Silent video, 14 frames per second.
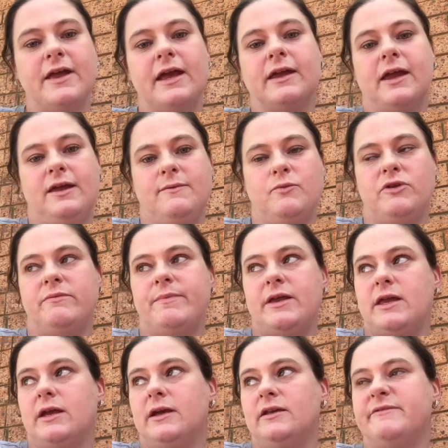that came with
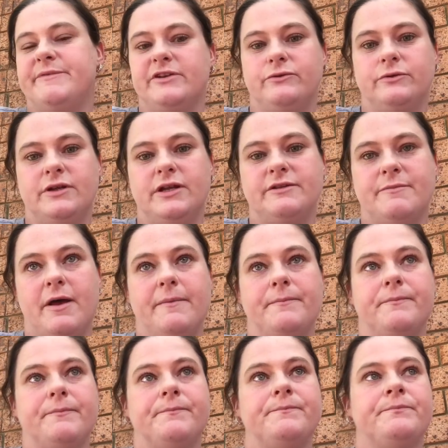being a special needs
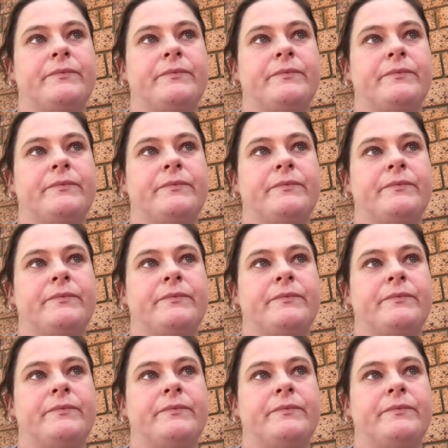mum,